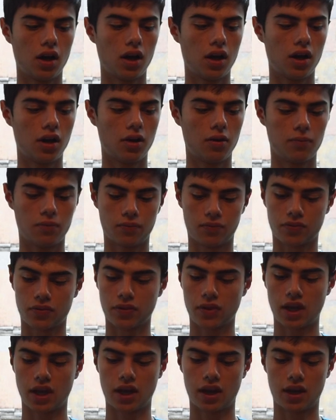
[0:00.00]
Um,
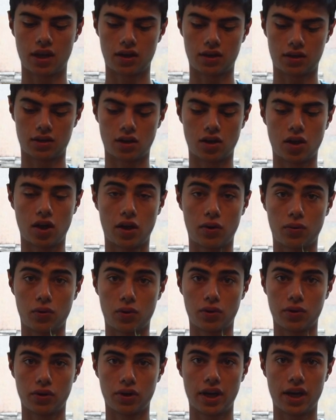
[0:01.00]
and I
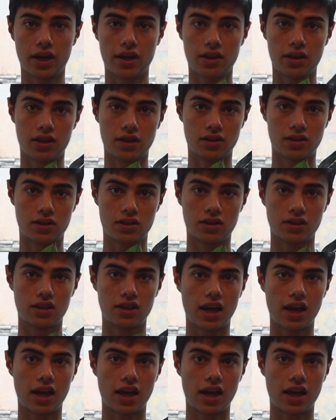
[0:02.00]
will lay this